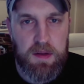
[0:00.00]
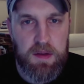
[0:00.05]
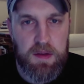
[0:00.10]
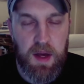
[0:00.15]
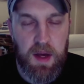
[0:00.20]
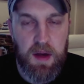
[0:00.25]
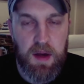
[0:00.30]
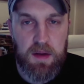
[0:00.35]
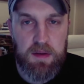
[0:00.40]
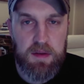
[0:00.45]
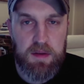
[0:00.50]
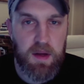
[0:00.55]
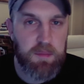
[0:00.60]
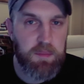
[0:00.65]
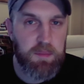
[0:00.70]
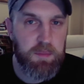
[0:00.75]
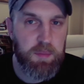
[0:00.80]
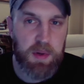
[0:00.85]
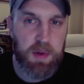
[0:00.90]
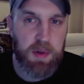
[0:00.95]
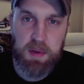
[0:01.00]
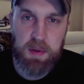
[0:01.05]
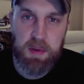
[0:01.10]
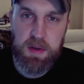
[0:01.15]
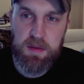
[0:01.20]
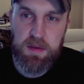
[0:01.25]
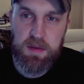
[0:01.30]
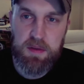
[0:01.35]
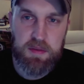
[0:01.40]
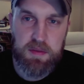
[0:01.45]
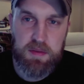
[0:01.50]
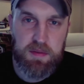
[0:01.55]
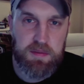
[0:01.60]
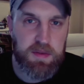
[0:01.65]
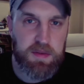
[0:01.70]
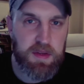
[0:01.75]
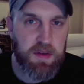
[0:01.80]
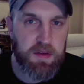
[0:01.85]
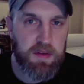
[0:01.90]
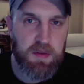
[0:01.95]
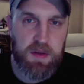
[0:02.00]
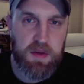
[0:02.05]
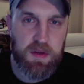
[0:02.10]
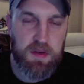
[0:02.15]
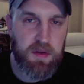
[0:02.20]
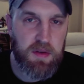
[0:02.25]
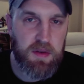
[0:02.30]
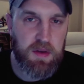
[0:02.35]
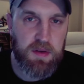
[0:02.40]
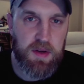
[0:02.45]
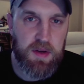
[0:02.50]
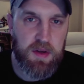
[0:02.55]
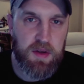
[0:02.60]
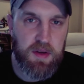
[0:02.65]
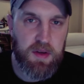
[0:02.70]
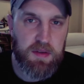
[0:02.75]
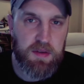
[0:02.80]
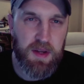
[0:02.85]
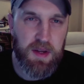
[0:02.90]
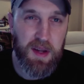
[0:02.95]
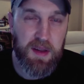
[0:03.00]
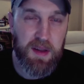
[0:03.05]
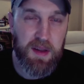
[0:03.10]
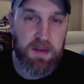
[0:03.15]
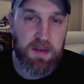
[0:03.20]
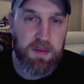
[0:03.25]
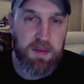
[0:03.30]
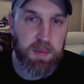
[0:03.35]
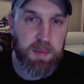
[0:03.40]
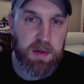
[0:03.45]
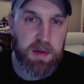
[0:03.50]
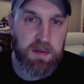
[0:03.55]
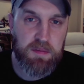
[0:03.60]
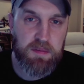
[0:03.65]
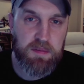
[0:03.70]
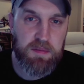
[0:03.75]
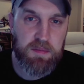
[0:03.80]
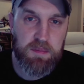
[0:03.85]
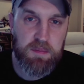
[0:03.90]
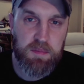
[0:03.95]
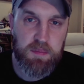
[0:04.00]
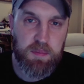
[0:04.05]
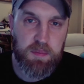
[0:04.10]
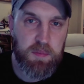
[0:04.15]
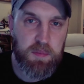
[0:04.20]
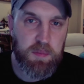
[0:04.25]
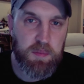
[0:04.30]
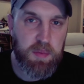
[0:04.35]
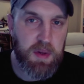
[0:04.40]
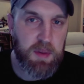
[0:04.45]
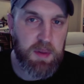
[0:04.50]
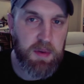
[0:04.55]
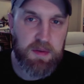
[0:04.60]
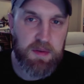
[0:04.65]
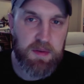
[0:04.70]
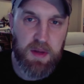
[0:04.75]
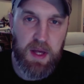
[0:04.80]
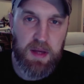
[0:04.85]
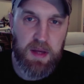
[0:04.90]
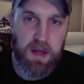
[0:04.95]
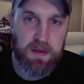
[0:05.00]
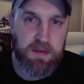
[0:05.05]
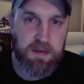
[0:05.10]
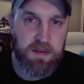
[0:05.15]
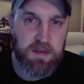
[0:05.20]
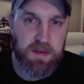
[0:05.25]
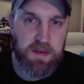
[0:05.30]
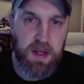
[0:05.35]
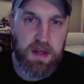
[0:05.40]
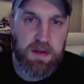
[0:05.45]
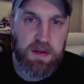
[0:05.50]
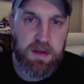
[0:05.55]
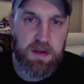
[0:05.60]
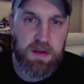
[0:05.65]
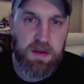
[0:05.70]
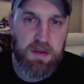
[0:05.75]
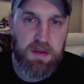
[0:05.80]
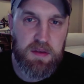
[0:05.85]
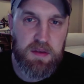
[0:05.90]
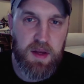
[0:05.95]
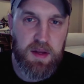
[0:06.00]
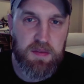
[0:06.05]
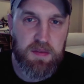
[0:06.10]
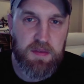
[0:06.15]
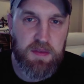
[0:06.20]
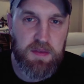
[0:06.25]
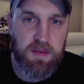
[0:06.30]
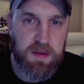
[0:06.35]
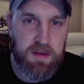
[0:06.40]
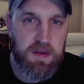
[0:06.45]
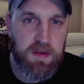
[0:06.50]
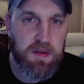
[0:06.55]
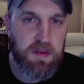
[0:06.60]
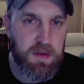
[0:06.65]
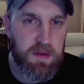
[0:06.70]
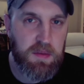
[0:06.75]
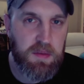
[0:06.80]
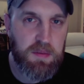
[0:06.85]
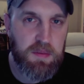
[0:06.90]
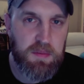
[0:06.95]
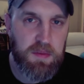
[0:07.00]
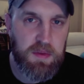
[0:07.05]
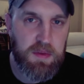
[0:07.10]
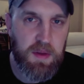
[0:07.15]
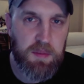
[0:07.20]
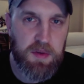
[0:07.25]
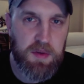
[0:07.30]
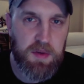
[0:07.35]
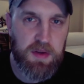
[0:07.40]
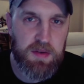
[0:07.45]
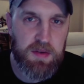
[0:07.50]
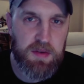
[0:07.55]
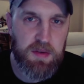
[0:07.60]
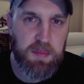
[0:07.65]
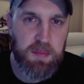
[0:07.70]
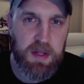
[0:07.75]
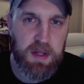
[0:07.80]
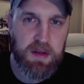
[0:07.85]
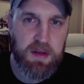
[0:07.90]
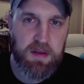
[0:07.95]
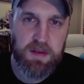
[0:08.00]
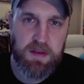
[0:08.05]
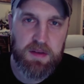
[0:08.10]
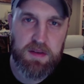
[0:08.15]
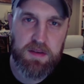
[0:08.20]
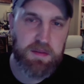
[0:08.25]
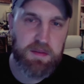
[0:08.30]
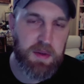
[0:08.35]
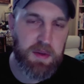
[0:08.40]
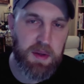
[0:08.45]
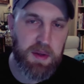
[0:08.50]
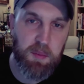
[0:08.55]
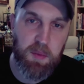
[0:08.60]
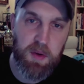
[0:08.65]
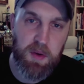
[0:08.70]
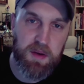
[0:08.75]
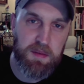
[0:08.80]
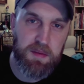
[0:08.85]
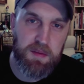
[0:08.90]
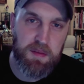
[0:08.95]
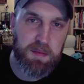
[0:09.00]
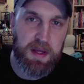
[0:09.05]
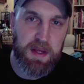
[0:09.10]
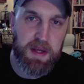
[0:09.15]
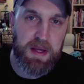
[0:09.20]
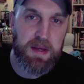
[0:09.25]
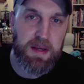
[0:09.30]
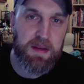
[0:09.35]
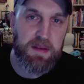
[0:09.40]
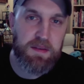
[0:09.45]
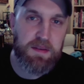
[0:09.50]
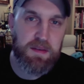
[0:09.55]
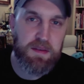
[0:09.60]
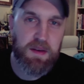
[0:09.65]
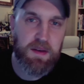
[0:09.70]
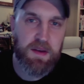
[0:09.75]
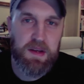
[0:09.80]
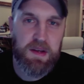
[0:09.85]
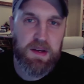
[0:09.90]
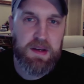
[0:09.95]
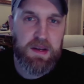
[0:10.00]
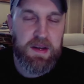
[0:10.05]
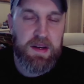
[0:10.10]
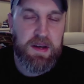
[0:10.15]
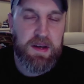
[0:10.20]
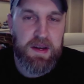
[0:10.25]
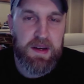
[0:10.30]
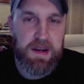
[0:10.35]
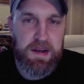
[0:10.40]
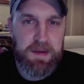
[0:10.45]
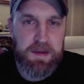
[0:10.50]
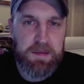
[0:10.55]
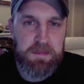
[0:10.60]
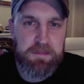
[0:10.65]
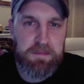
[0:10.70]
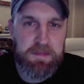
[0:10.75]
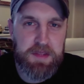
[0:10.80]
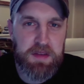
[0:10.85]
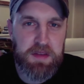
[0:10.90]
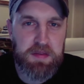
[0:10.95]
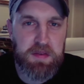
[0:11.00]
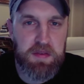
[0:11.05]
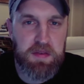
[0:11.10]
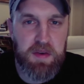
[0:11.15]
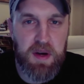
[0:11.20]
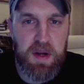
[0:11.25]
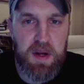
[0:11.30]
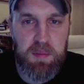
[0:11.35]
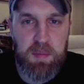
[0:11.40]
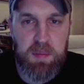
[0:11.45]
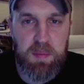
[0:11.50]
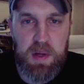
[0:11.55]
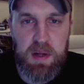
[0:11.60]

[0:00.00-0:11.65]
Yeah, I pretty much just do digital illustration, and that's been pretty much the last 10 years. Okay. I definitely still do some traditional media just when I'm working with my kids, just for fun.